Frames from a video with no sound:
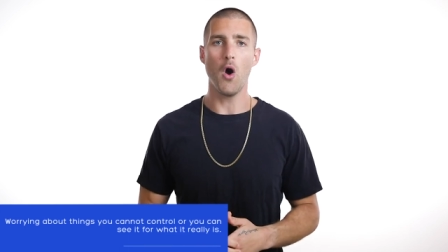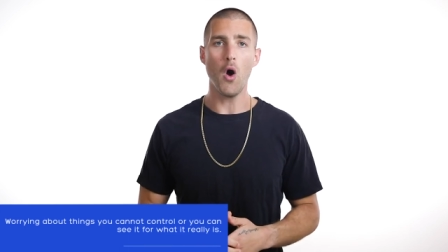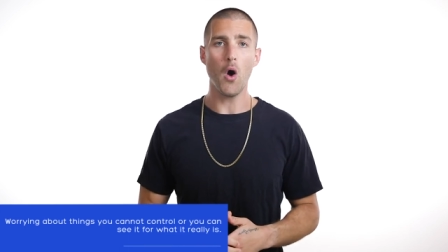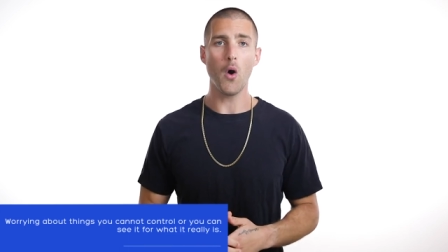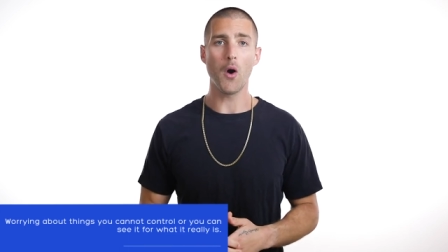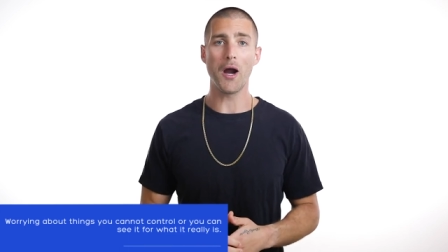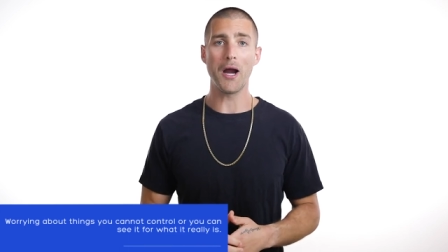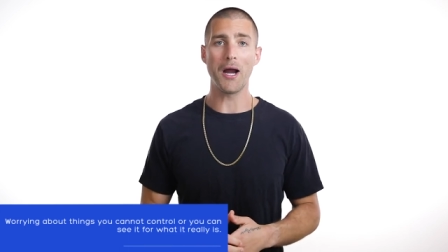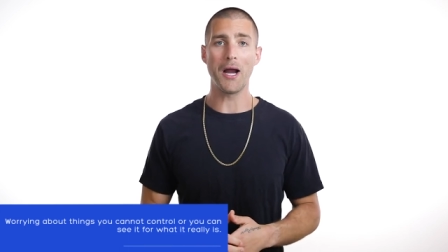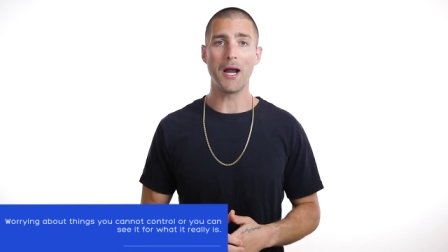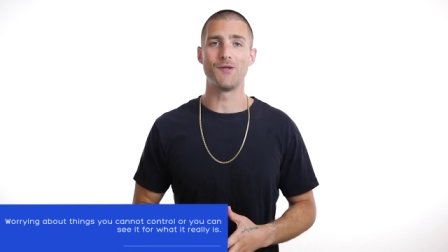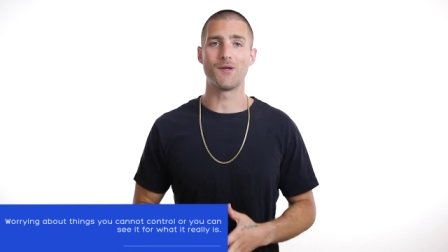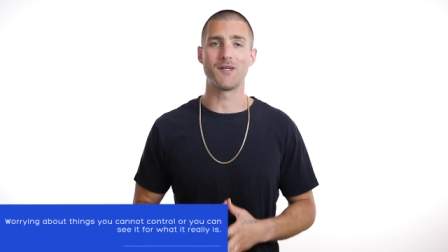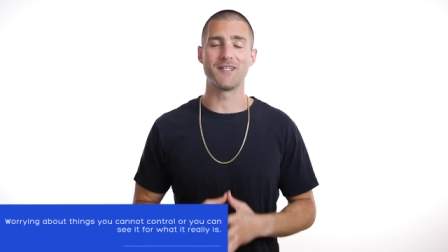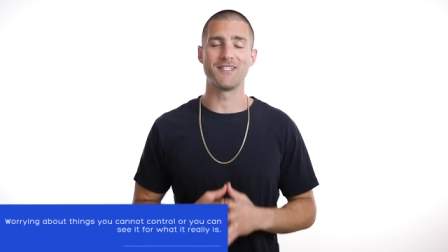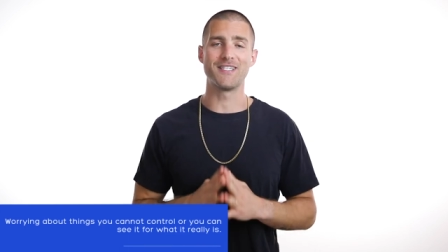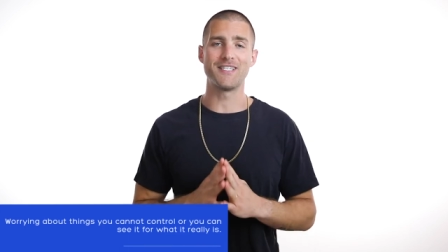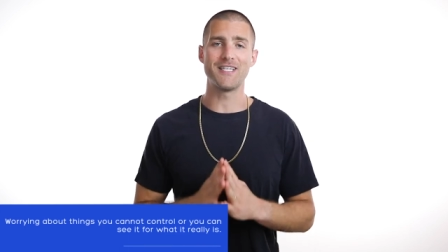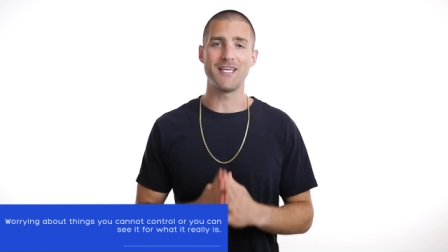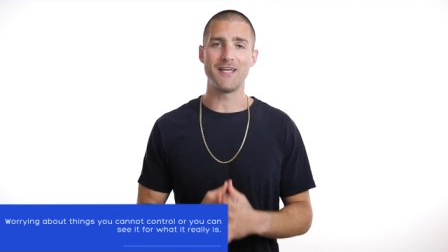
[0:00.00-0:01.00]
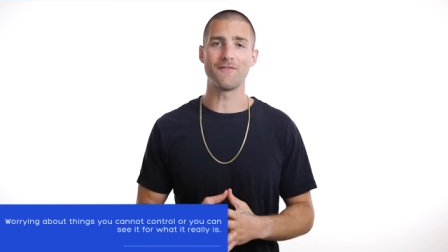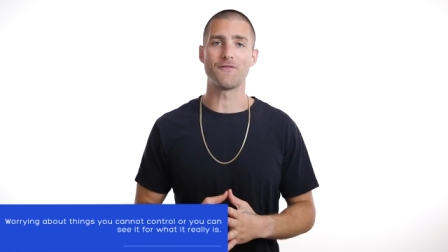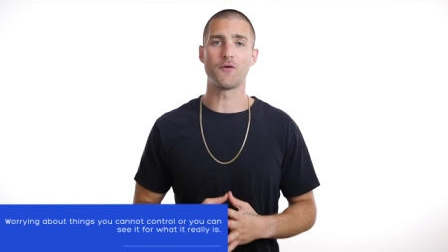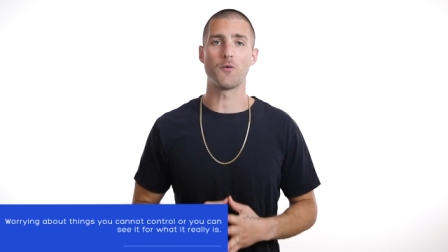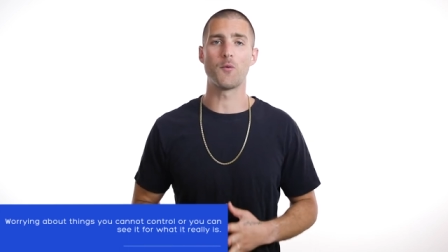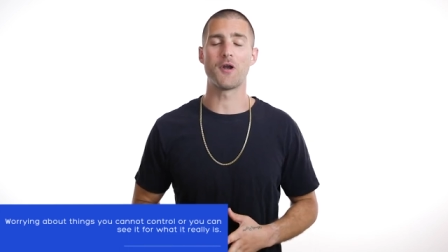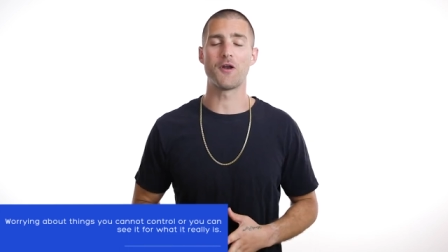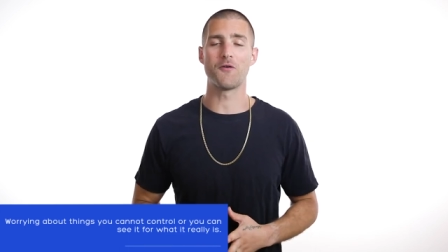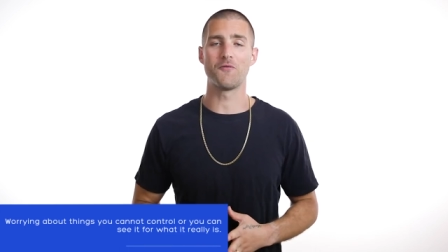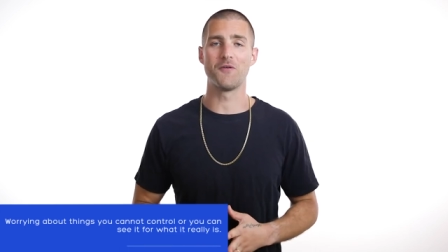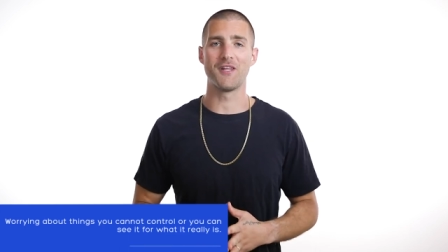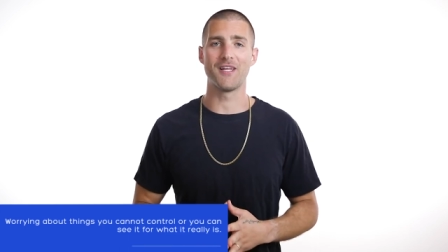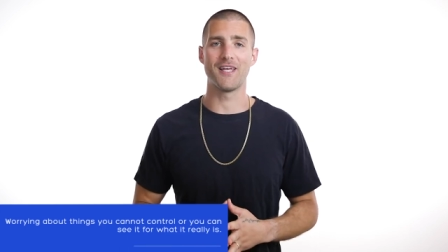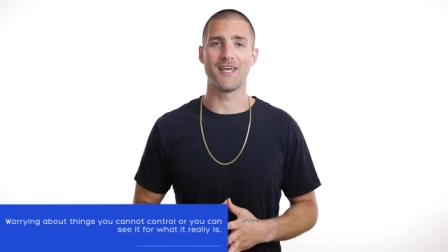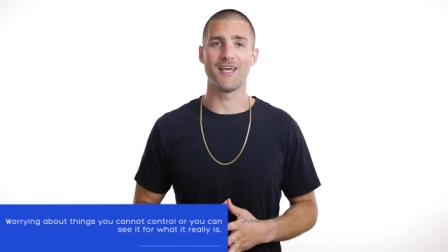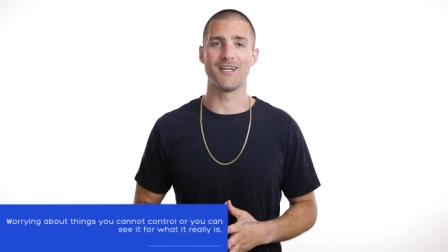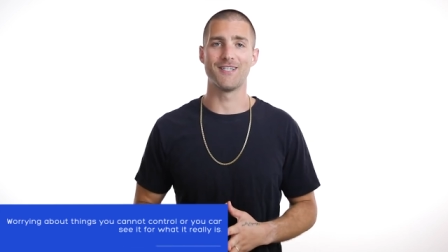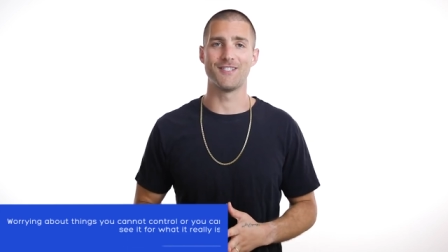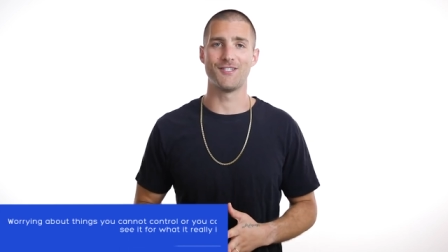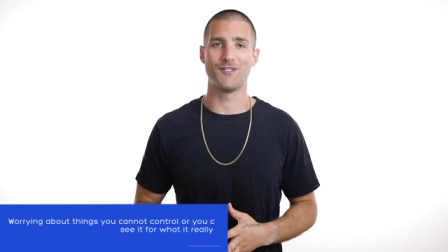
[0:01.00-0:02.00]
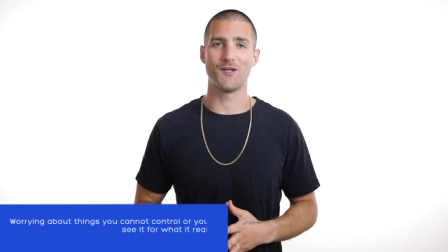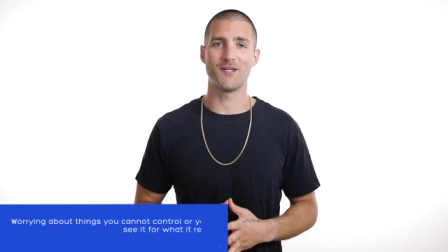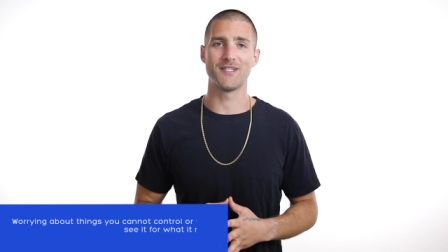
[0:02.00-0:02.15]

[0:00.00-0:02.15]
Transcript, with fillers: or you can see it for what it really is.